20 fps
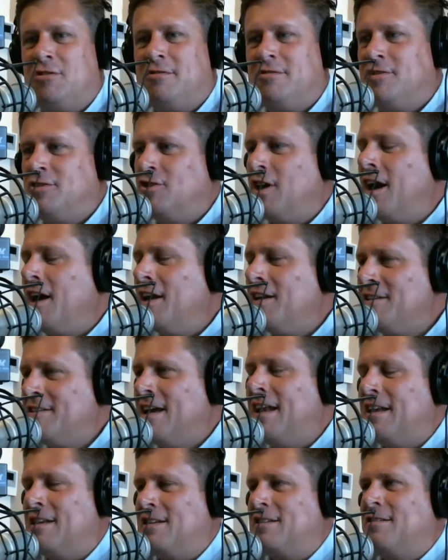John
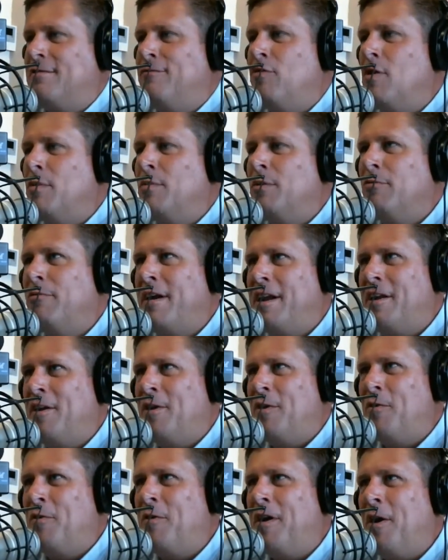Dennis, a former
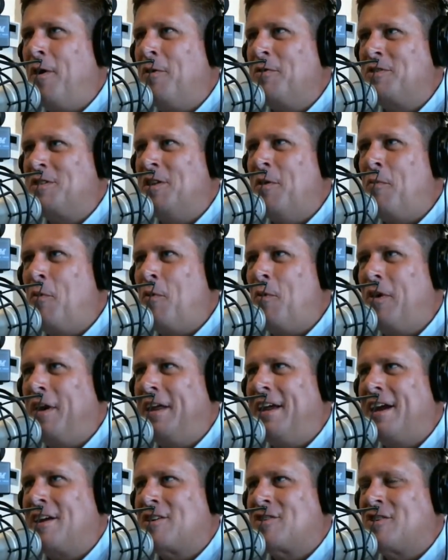radio host in the
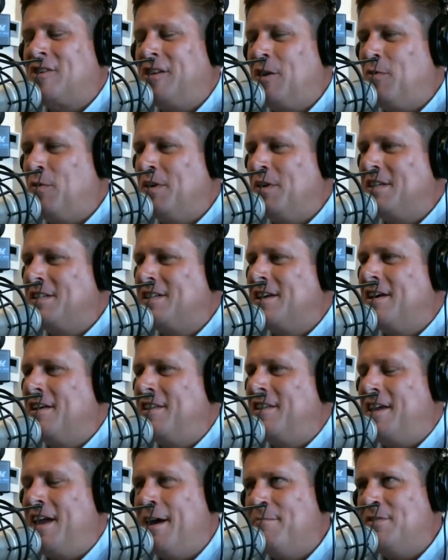morning, actually was
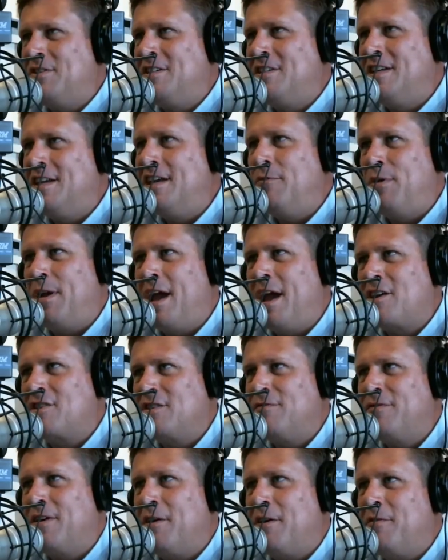the MC, and we
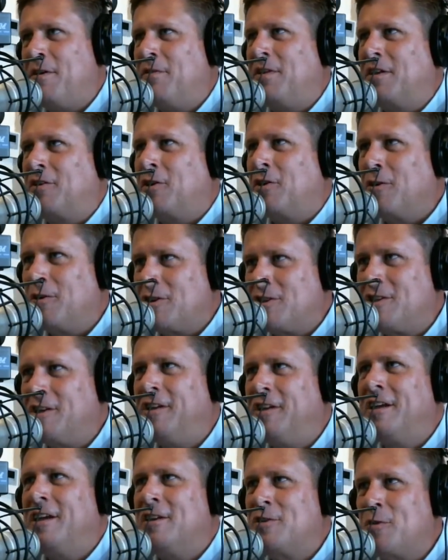actually found out that Kurt
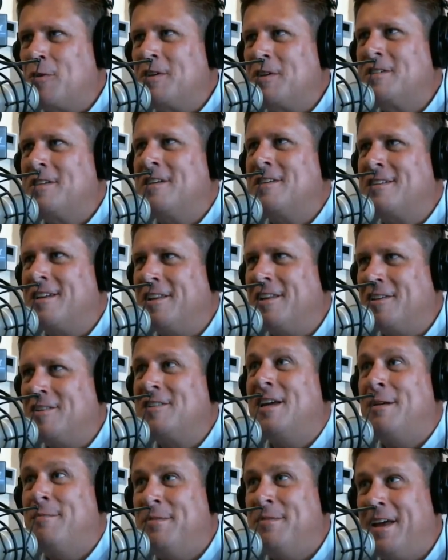Schilling endorsed us on the
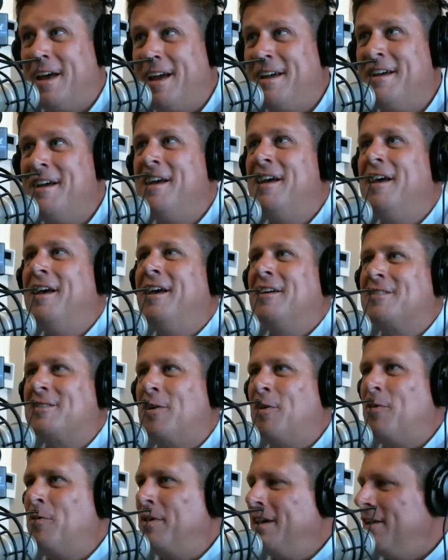same day.
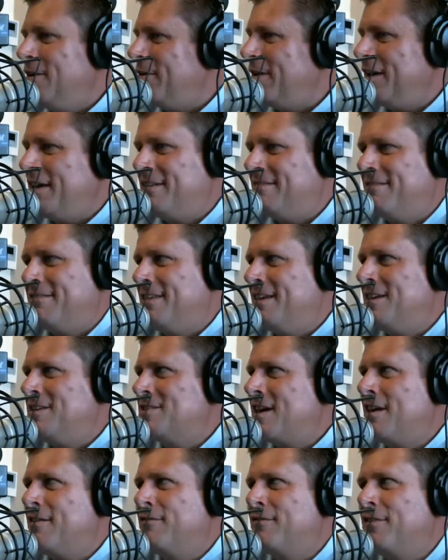So, you know, things
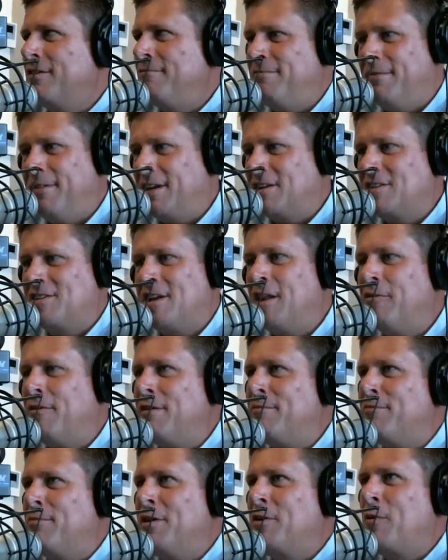kind of
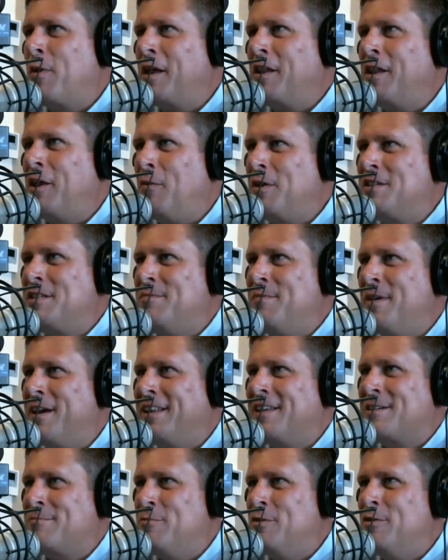accelerate pretty quickly once you make
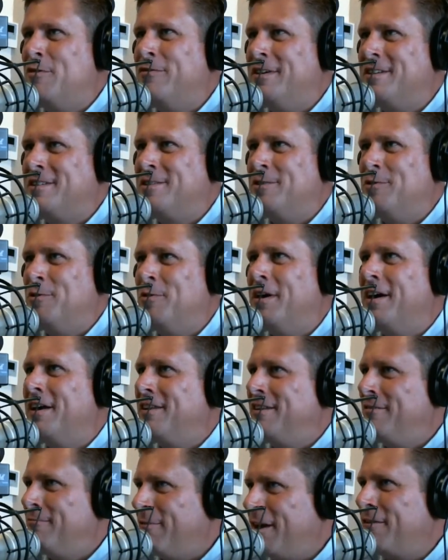this move into
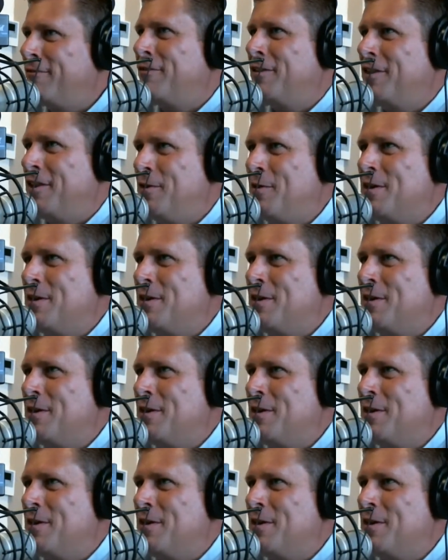running for the U.S.